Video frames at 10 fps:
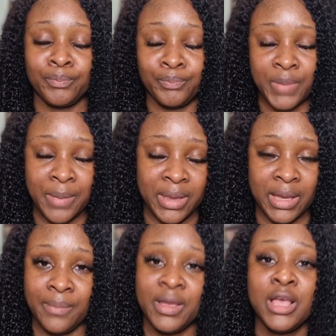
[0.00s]

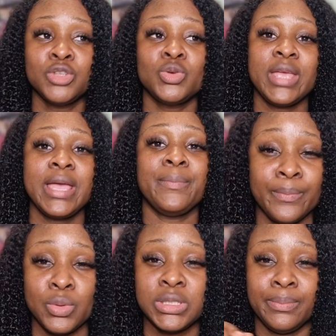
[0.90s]
Birmingham. So here in
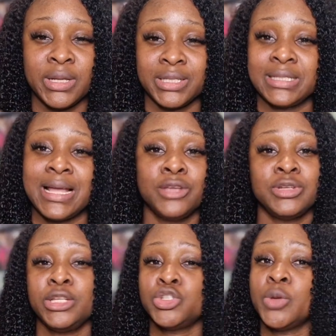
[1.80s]
Bolton, Manchester, I
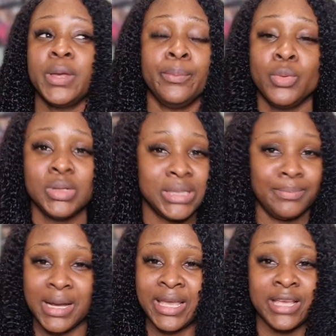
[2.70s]
usually shop in Bolton
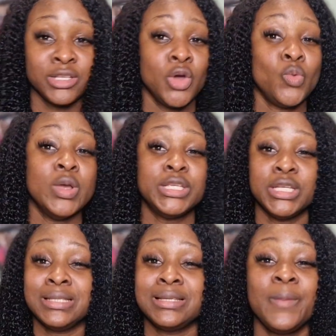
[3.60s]
Market, which
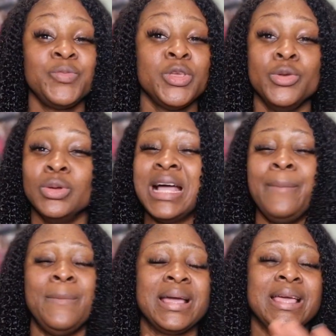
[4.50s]
is, you know, that
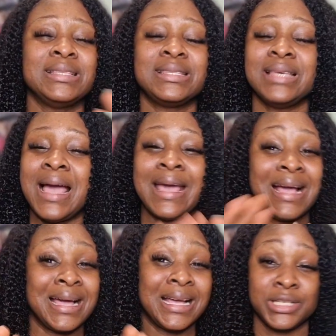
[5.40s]
market, I
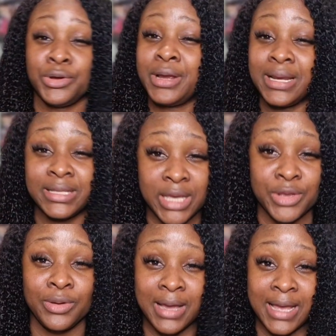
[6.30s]
can categorically tell
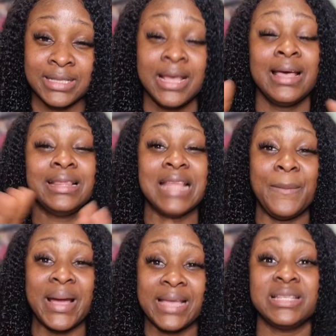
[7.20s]
guys, that
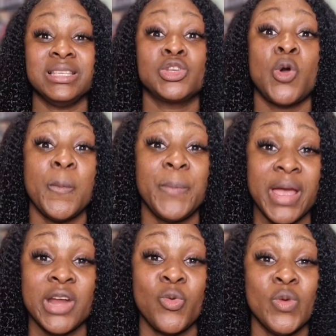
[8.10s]
market is
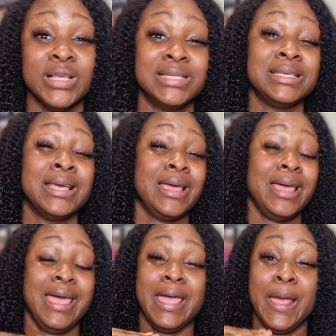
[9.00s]
comparing with
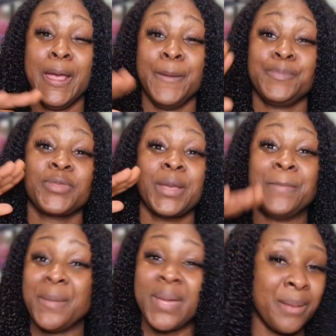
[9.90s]

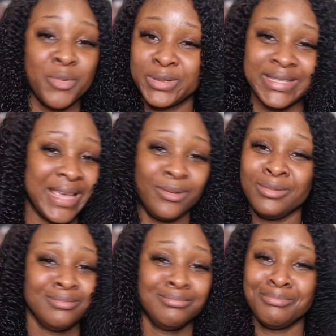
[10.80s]
Birmingham wholesale
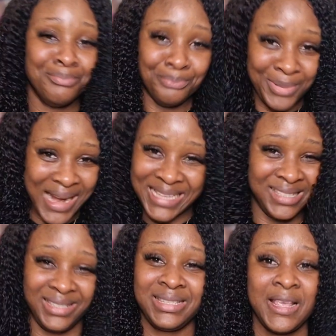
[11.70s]

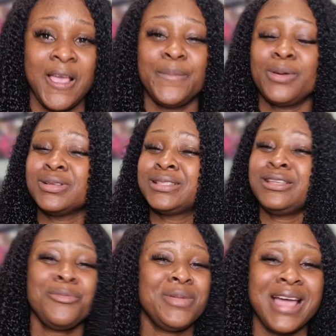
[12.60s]
prices. Because
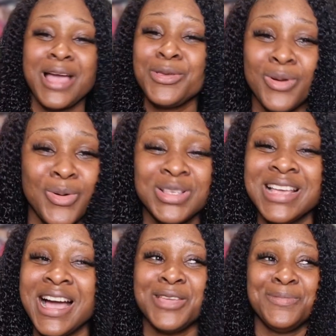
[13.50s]
tell me how you go
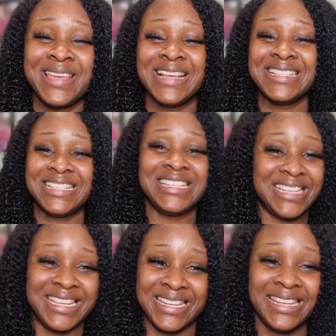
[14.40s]
there and you be getting
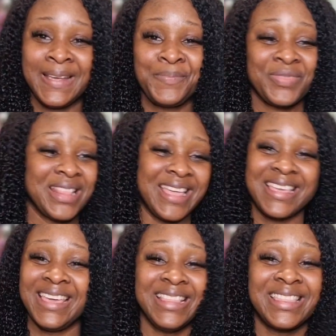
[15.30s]
chicken, like
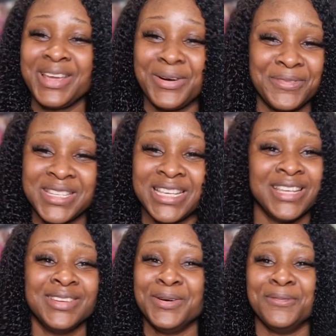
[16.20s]
a tray of
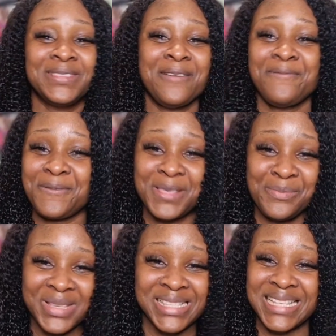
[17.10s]
chicken of 10-15
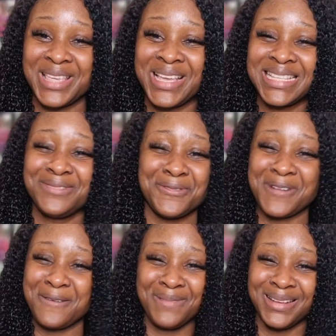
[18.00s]
pieces, and you're getting it for
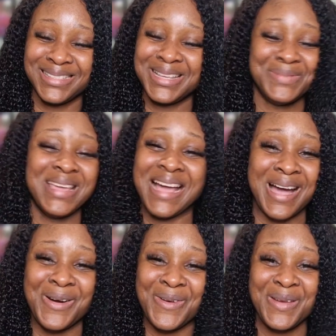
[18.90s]
£5. Tell me how.